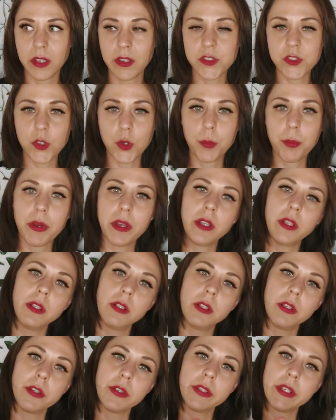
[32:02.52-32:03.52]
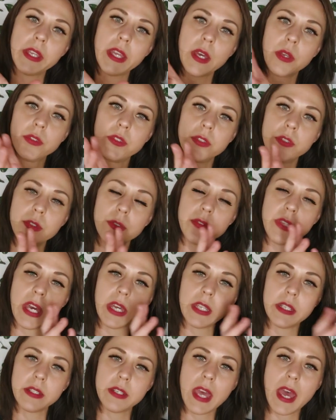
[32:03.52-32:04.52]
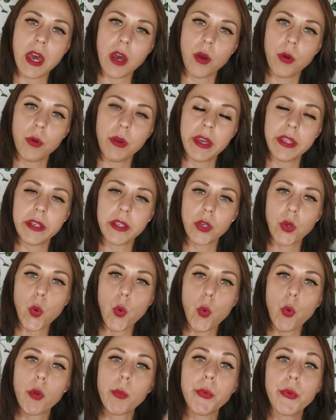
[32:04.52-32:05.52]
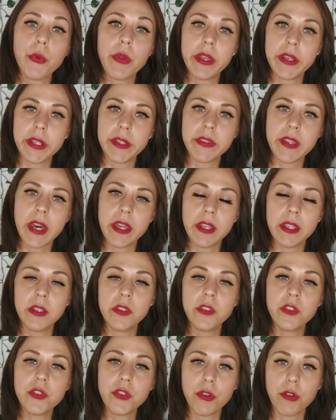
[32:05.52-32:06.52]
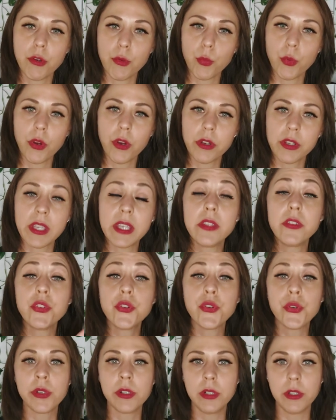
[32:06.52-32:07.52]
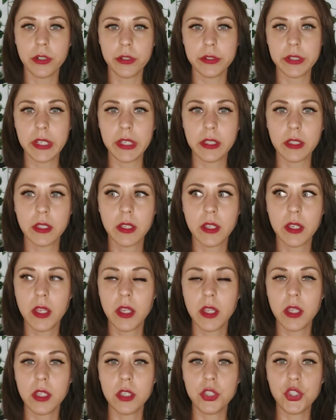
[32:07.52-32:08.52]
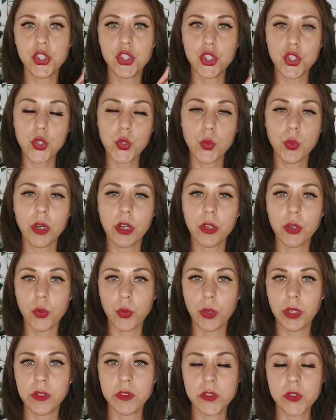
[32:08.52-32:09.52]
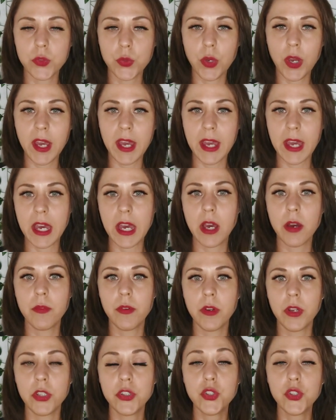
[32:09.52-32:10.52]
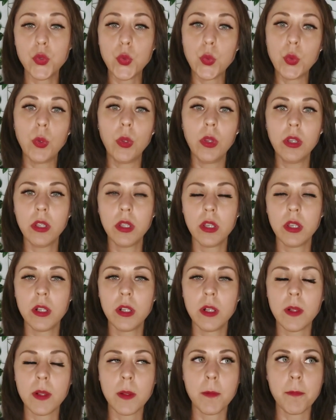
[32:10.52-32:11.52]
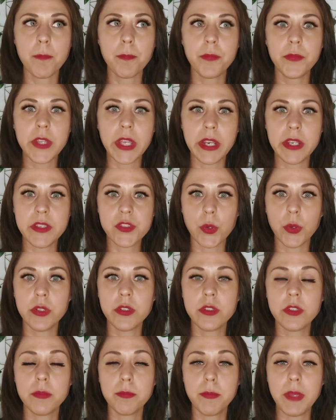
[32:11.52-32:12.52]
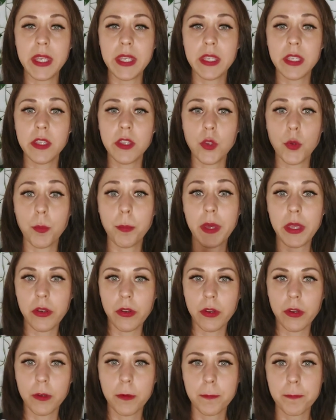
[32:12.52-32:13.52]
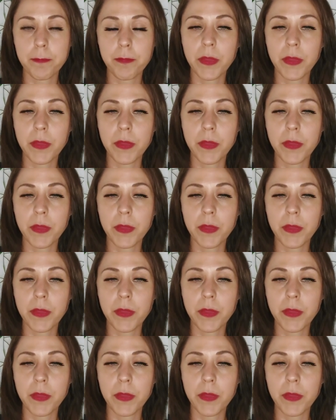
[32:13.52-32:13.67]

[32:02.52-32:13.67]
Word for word: So by learning how to do that now and incorporating that into your work, into your learning, you are going to have a tool that is going to make you better.